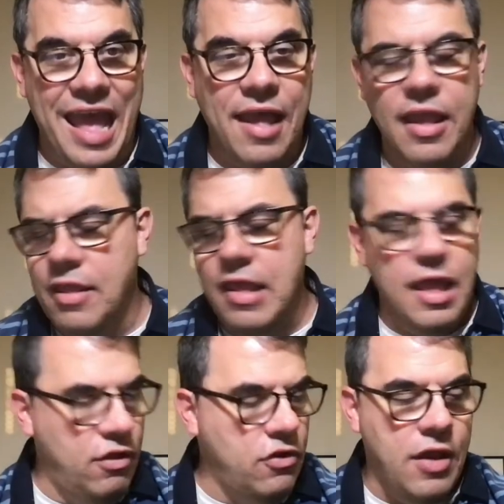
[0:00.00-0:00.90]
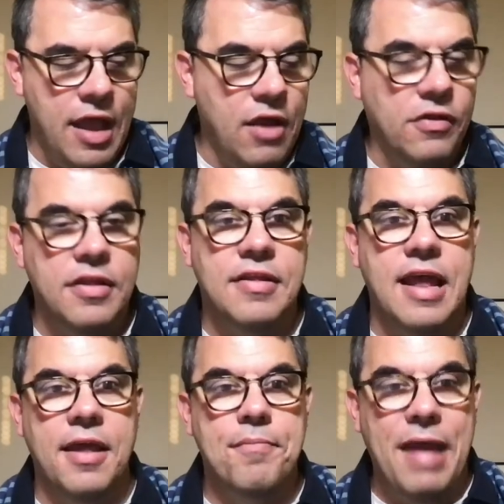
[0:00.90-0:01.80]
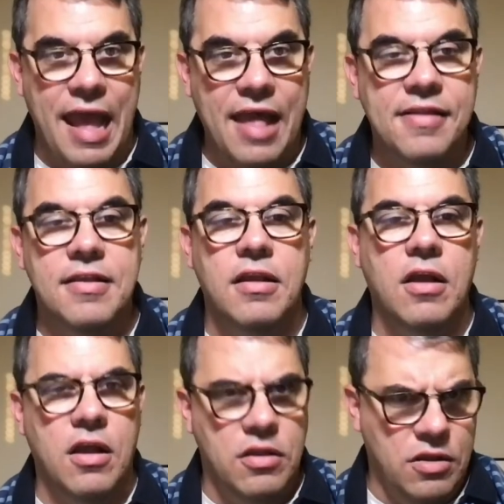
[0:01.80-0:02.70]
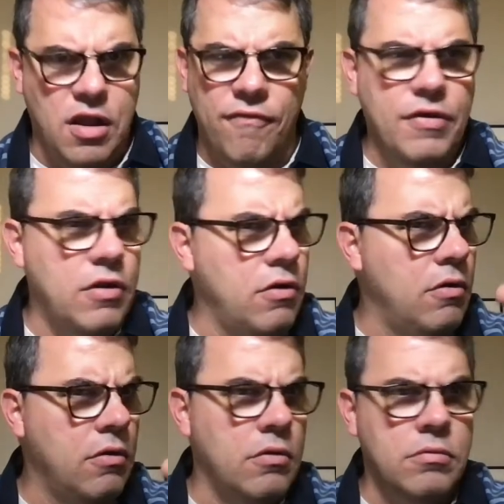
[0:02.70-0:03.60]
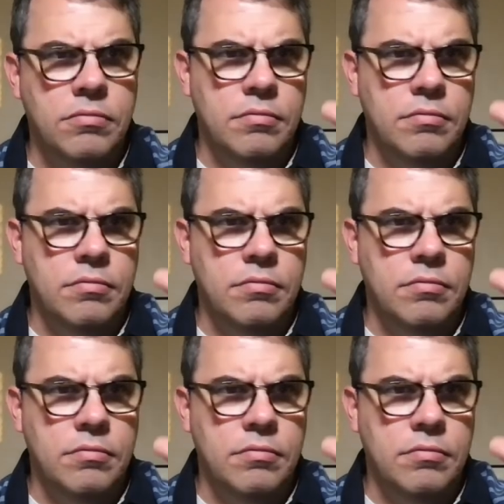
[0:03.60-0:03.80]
In the Illinois House and Senate. Passed. Governor